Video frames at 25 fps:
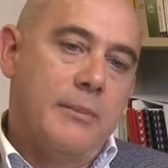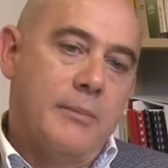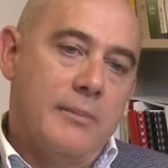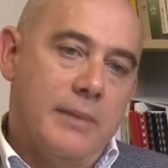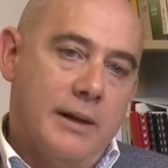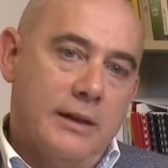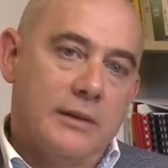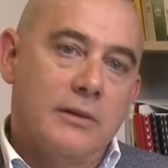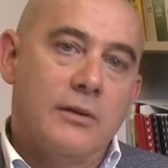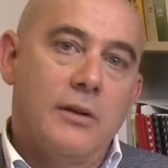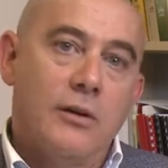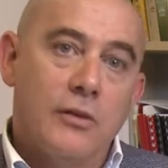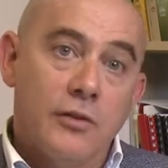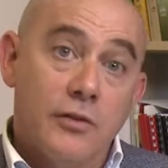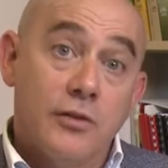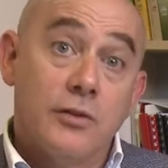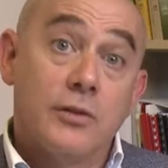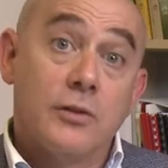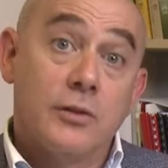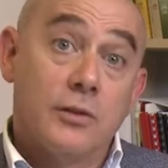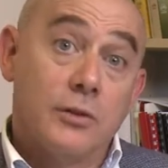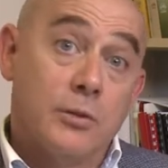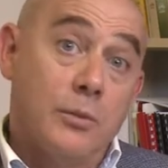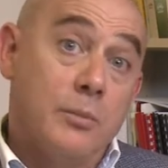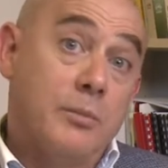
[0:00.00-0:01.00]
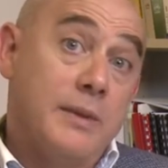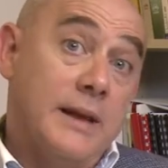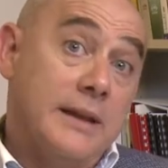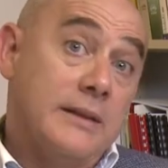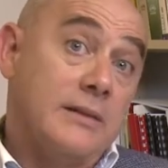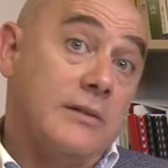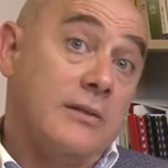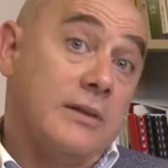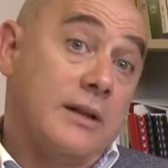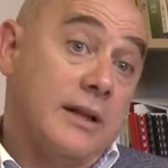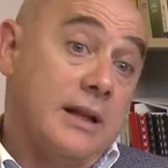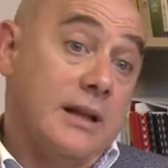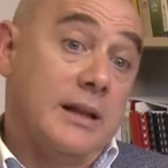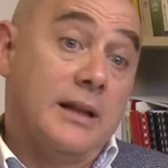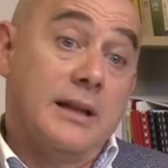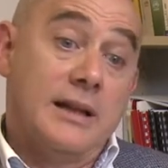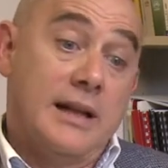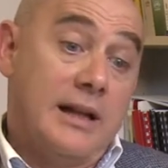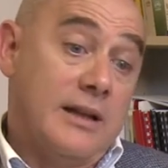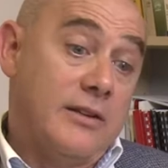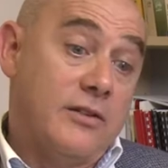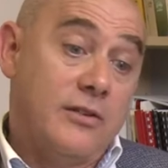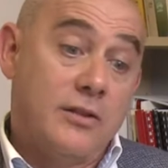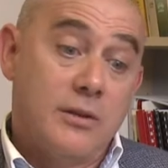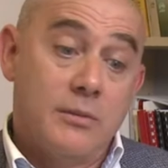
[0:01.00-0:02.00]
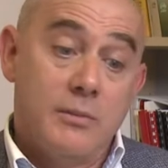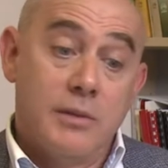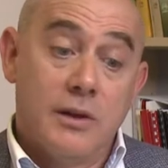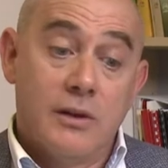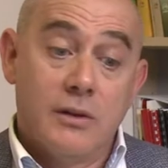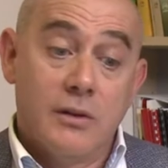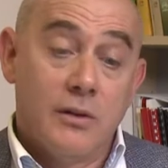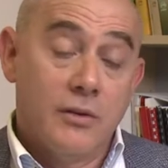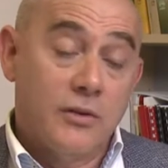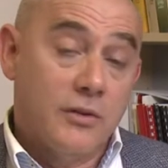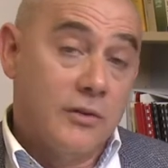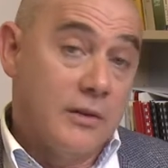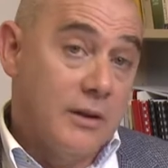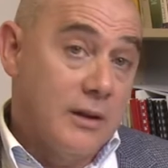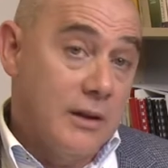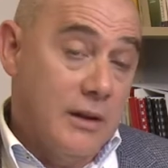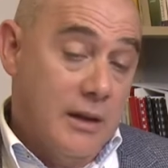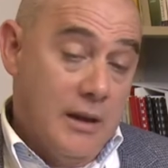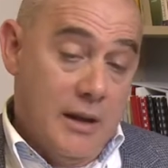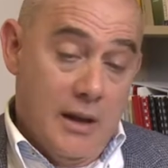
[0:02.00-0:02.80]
but also to better kill cancer, because